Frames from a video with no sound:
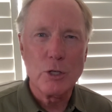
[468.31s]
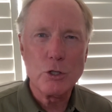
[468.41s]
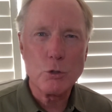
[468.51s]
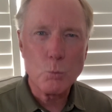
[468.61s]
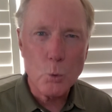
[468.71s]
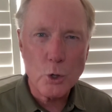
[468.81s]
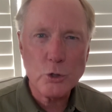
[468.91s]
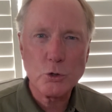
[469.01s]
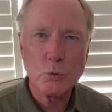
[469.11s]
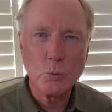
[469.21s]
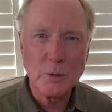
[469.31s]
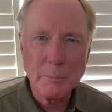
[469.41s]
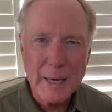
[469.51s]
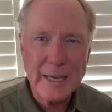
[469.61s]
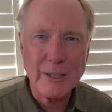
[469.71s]
Your works will
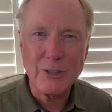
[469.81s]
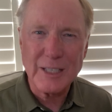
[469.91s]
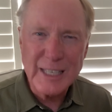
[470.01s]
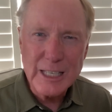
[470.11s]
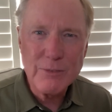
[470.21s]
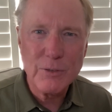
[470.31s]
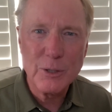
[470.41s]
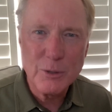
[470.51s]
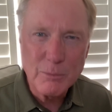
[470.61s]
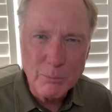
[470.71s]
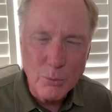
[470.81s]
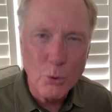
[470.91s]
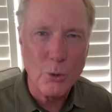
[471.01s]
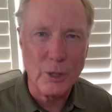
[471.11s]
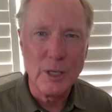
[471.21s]
matter even
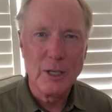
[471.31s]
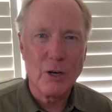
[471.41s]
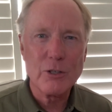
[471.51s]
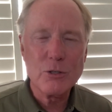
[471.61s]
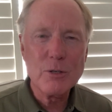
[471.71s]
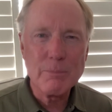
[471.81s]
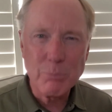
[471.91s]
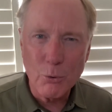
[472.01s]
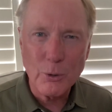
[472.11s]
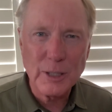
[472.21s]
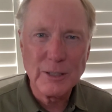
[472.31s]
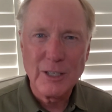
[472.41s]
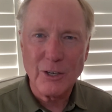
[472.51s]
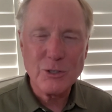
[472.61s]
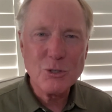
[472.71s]
more. Are you important?
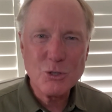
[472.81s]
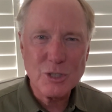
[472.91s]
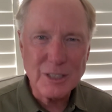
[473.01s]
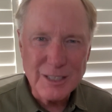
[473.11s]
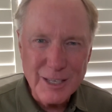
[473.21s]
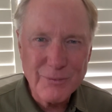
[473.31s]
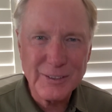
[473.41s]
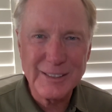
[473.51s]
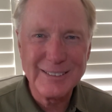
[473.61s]
Are you significant?